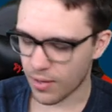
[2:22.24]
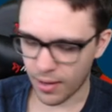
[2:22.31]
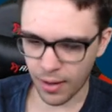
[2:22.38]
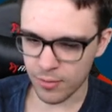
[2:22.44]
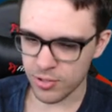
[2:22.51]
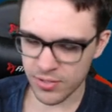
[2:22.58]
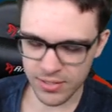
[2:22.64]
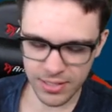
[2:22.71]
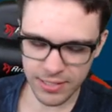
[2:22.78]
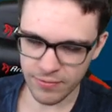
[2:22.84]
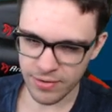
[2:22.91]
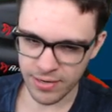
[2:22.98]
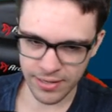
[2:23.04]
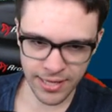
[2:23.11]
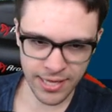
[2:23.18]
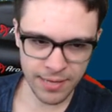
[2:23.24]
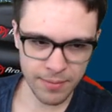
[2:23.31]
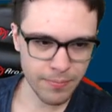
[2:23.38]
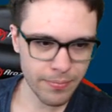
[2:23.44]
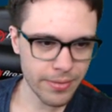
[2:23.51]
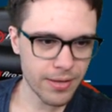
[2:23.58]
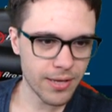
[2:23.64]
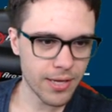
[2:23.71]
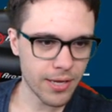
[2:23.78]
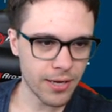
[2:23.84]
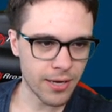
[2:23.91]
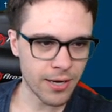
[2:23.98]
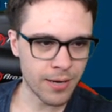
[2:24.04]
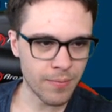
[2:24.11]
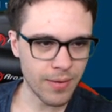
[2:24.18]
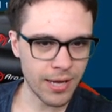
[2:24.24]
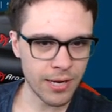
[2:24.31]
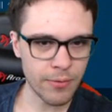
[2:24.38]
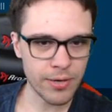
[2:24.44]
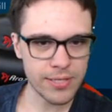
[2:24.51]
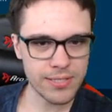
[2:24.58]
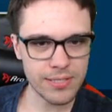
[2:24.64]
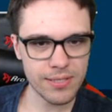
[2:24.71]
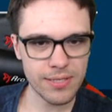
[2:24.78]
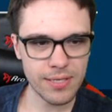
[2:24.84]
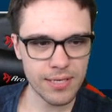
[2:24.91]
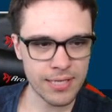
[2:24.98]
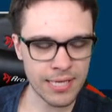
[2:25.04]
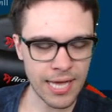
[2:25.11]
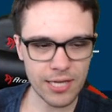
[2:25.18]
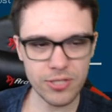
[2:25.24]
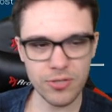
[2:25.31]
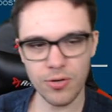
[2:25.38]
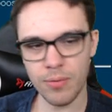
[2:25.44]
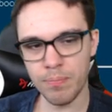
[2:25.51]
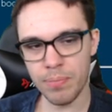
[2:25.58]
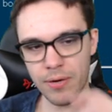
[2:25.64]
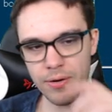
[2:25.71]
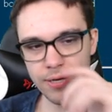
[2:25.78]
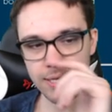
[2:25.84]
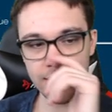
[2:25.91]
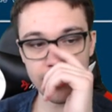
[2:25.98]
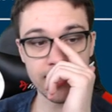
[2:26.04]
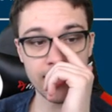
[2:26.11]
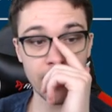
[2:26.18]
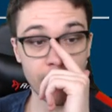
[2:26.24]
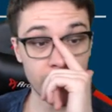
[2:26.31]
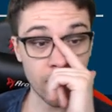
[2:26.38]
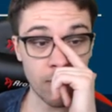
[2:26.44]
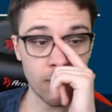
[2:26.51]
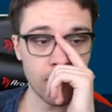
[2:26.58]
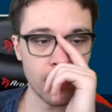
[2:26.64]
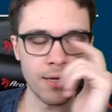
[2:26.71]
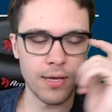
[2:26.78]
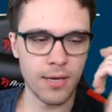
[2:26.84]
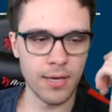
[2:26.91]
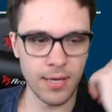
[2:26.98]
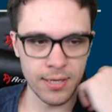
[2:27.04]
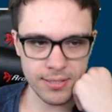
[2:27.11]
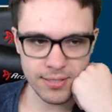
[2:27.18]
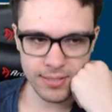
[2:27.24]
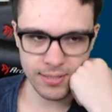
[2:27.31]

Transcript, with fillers: I'll just leave it at that. Um, anyways, the actual ability itself, though, uh,